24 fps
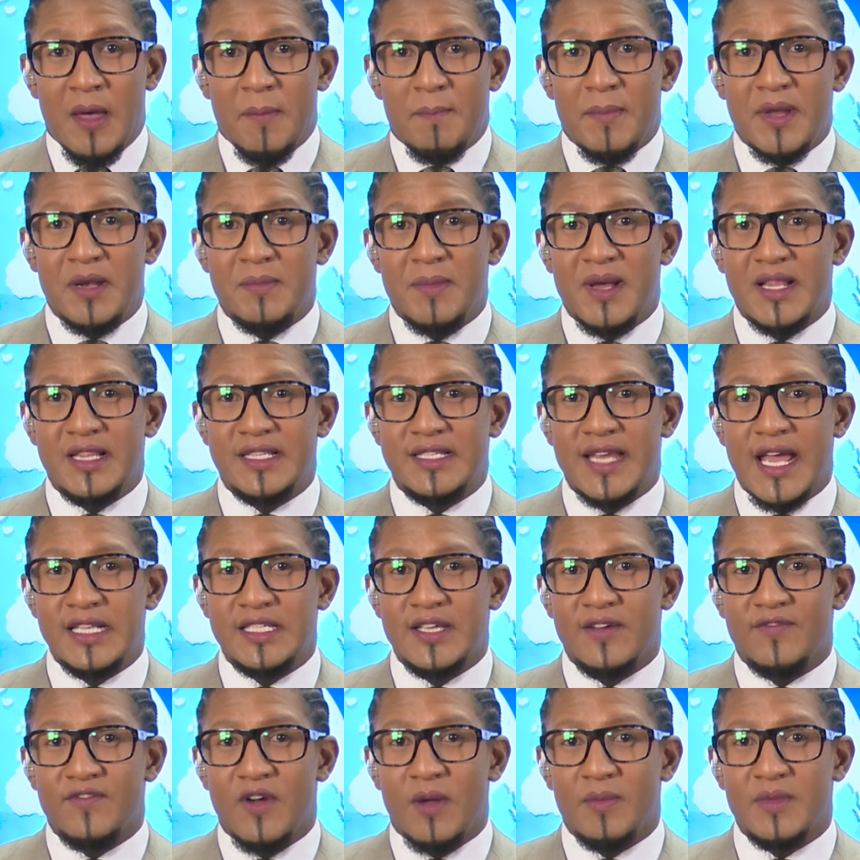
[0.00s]
Mid-month
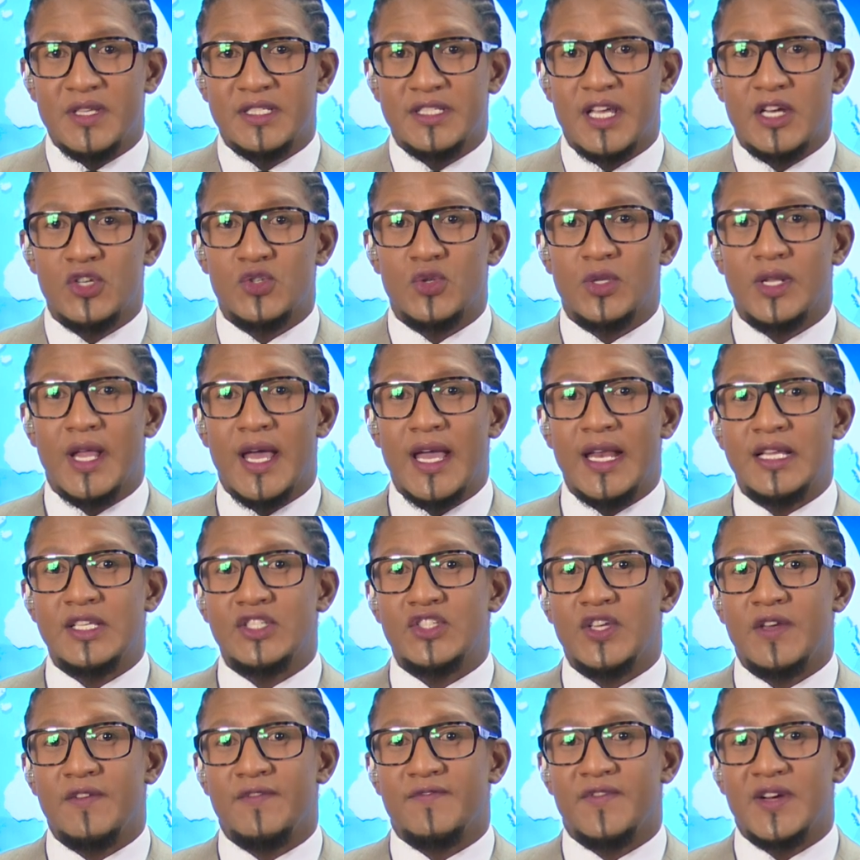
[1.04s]
data from the Central
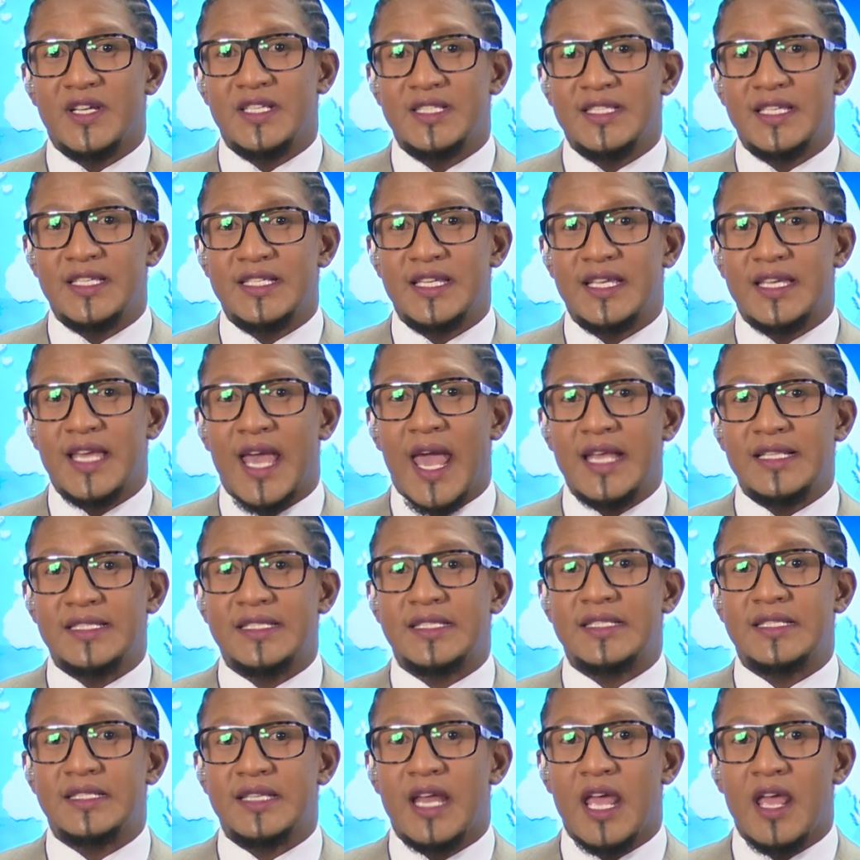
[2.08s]
Energy Fund
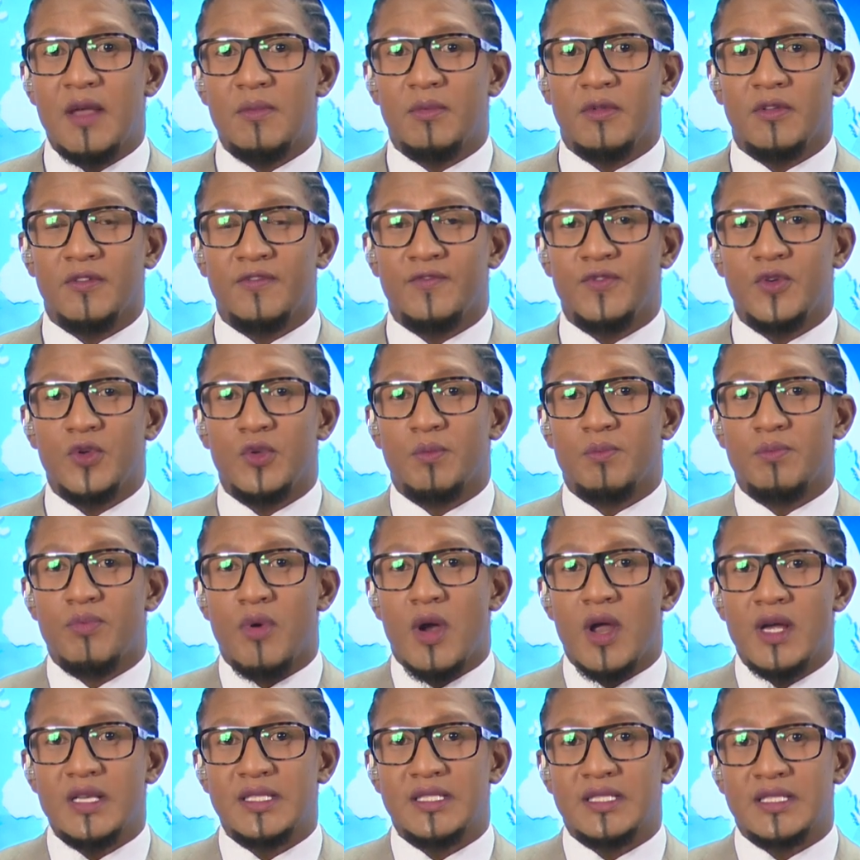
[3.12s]
indicates stable fuel
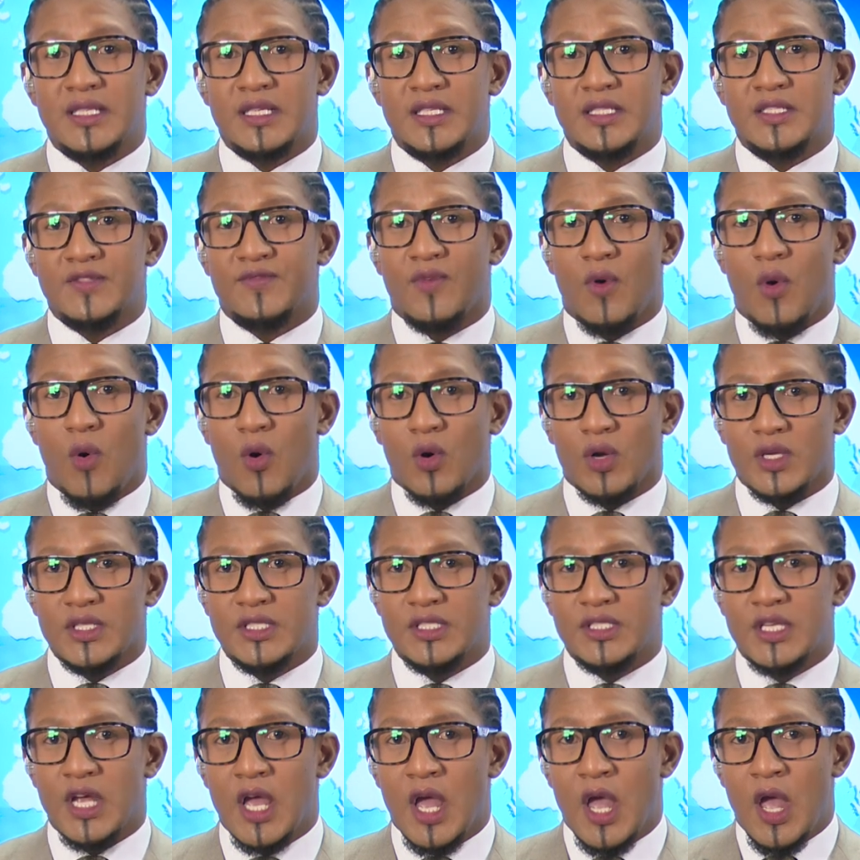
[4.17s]
prices for
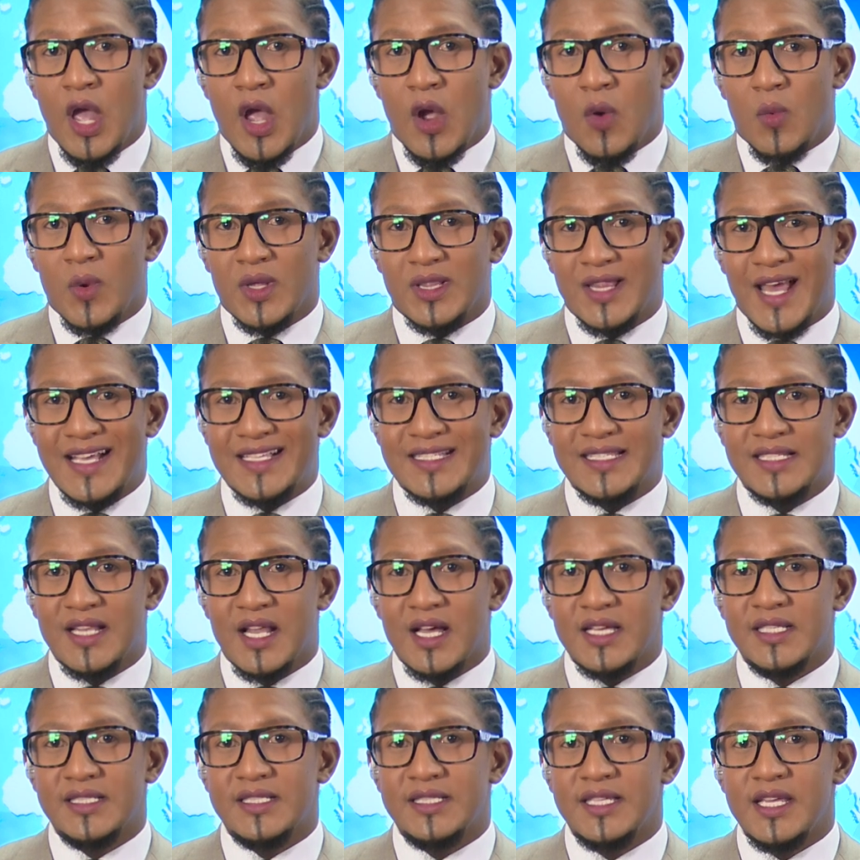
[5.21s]
August, with a
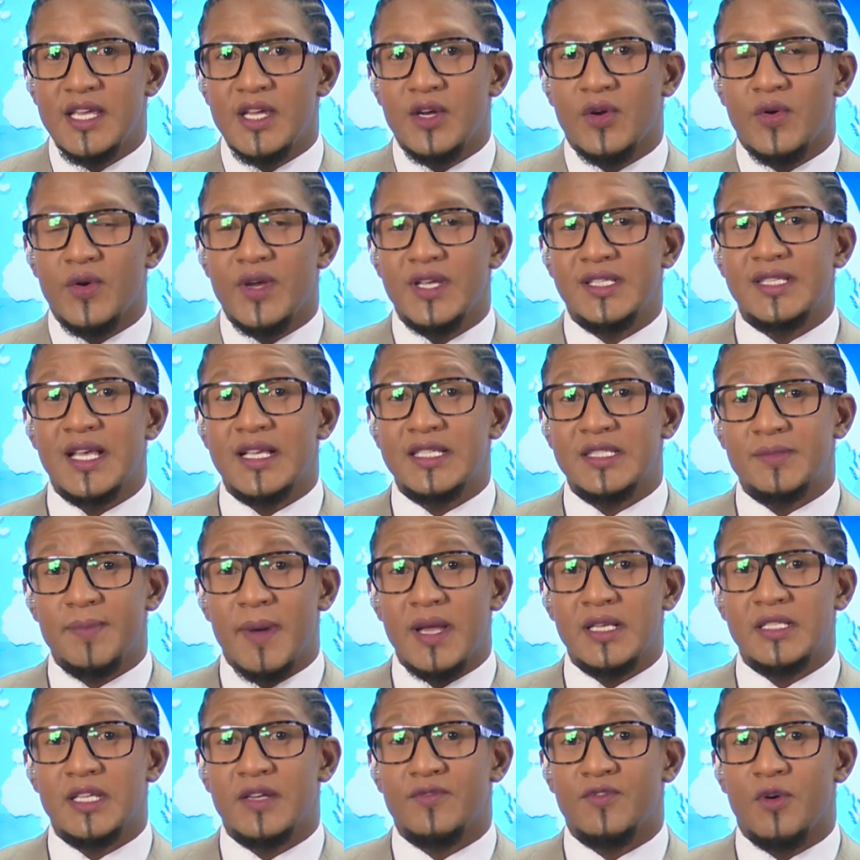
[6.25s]
slight decrease
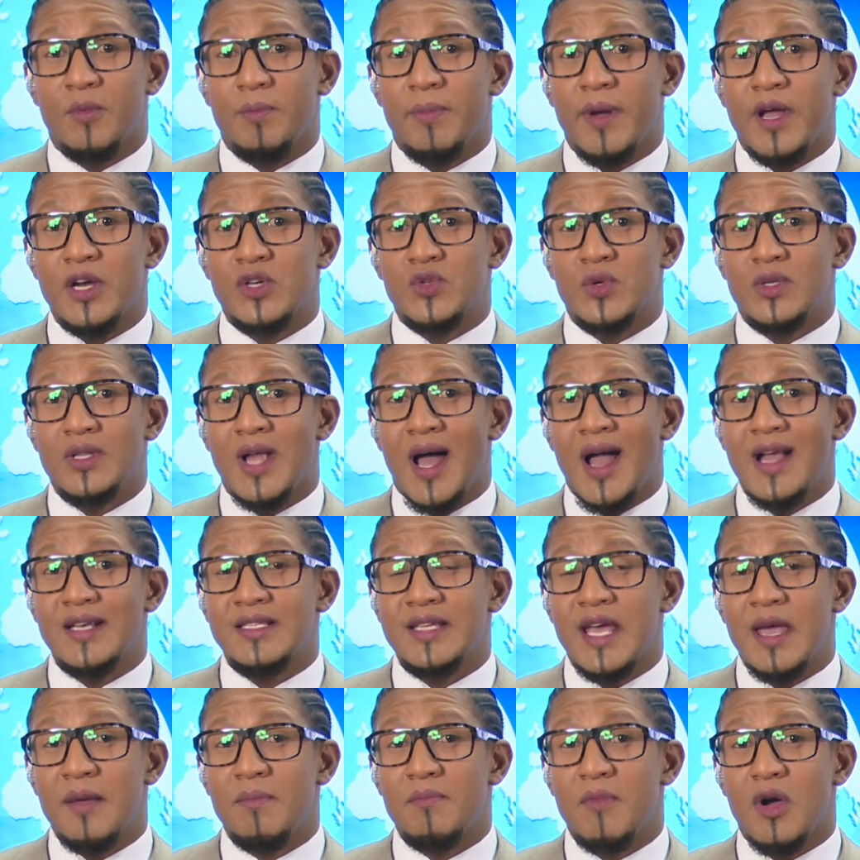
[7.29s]
expected for petrol
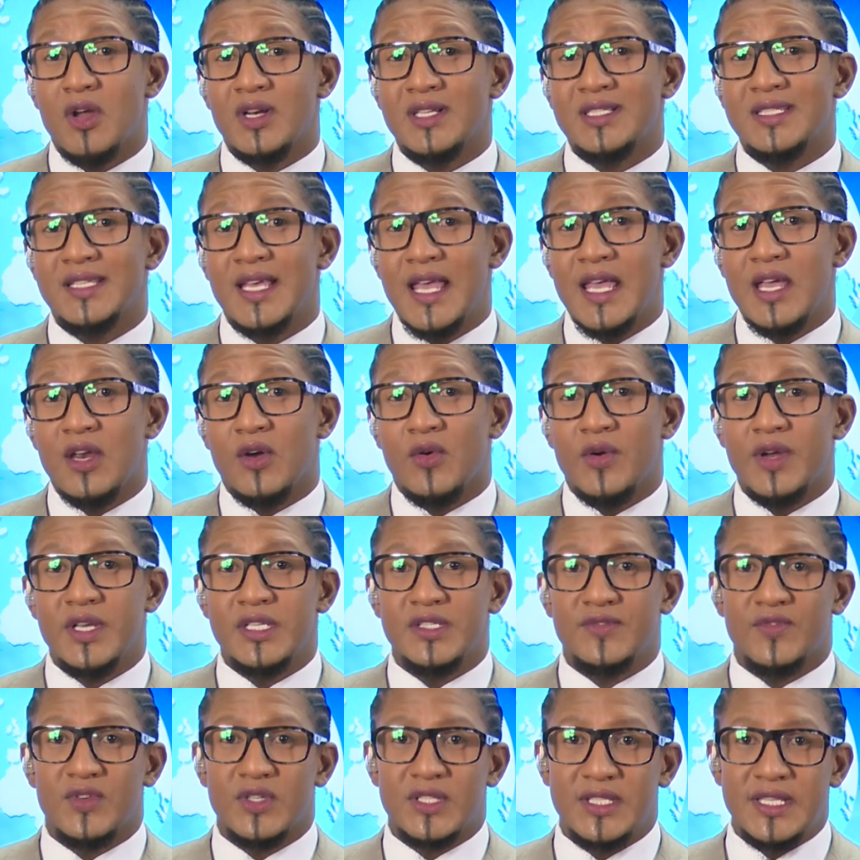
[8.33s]
and a modest
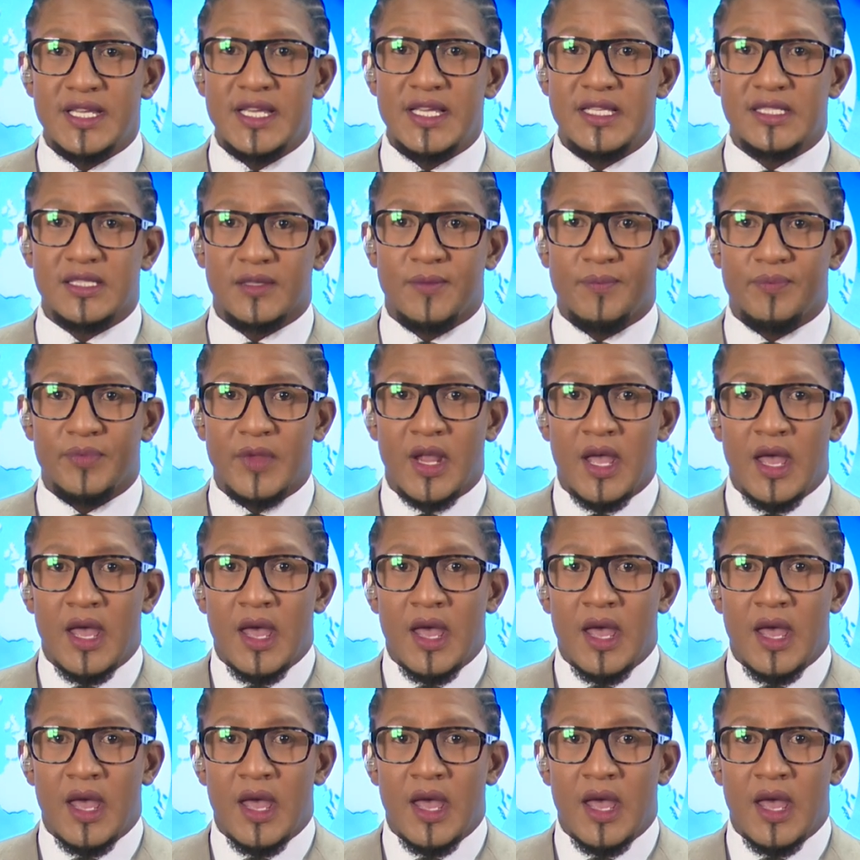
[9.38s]
increase for diesel.